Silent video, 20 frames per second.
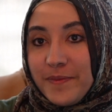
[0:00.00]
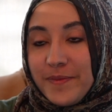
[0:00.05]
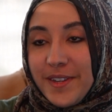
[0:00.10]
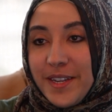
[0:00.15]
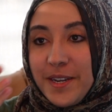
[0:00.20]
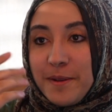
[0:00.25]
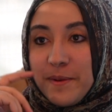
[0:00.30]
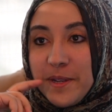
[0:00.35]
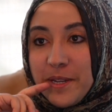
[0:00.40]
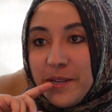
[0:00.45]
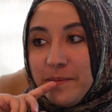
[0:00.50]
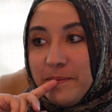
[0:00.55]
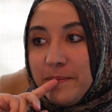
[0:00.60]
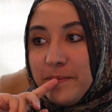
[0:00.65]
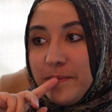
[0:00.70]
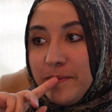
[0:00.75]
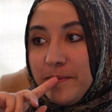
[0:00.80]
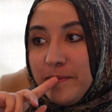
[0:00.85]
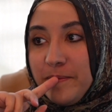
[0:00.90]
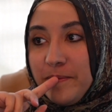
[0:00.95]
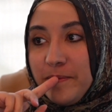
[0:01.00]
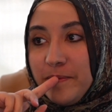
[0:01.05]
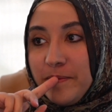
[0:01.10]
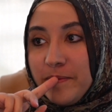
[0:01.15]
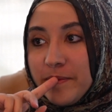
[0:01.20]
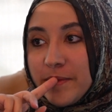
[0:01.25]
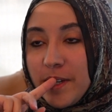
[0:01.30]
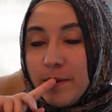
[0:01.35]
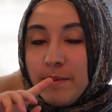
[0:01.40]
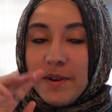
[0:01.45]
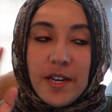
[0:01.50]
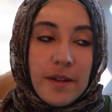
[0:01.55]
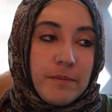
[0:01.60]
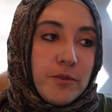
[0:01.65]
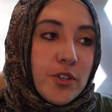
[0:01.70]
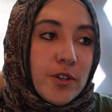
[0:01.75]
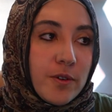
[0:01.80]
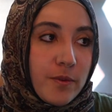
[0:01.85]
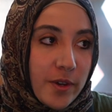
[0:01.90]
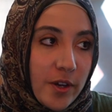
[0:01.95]
Anybody? Come on, I'm
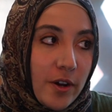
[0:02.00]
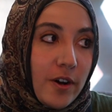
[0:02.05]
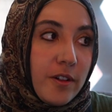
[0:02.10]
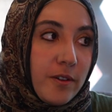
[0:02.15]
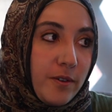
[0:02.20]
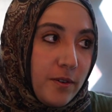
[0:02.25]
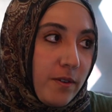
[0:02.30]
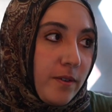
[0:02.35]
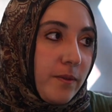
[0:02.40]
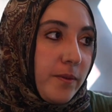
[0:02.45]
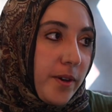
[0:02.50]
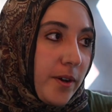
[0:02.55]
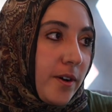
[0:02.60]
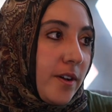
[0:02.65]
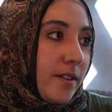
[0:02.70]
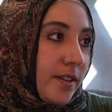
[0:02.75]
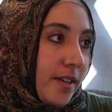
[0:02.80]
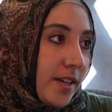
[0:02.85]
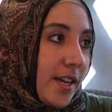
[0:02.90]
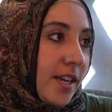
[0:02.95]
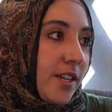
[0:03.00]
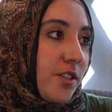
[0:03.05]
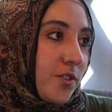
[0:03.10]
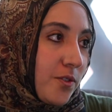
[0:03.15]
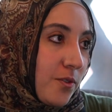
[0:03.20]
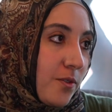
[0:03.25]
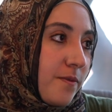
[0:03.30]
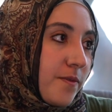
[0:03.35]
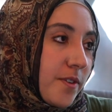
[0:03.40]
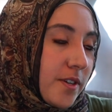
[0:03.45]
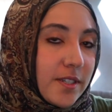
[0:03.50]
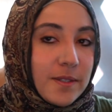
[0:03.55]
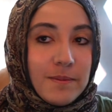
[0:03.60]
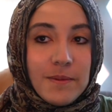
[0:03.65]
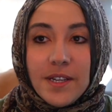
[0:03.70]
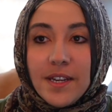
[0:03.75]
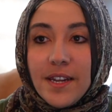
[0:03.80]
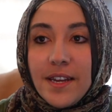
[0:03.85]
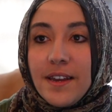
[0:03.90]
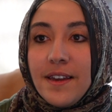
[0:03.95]
sure we all engaged in
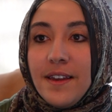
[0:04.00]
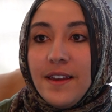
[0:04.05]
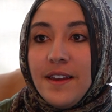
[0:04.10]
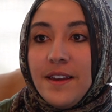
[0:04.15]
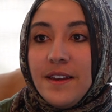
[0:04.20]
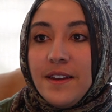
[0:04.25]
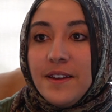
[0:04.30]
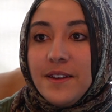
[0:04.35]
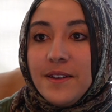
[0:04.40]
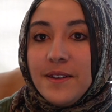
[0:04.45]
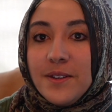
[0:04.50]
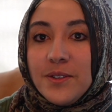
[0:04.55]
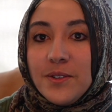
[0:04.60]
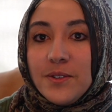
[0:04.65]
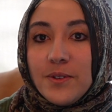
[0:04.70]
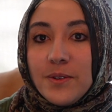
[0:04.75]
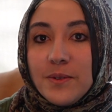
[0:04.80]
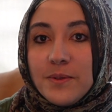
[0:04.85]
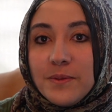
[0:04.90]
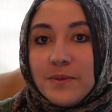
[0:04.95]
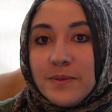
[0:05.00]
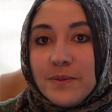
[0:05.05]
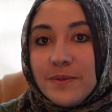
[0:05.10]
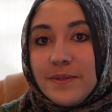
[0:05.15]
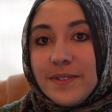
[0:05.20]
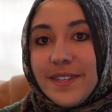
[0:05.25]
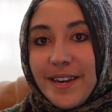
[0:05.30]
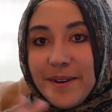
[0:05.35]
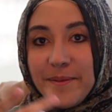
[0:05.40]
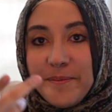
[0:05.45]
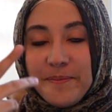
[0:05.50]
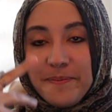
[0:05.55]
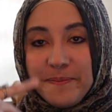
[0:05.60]
over-explaining. So, yeah.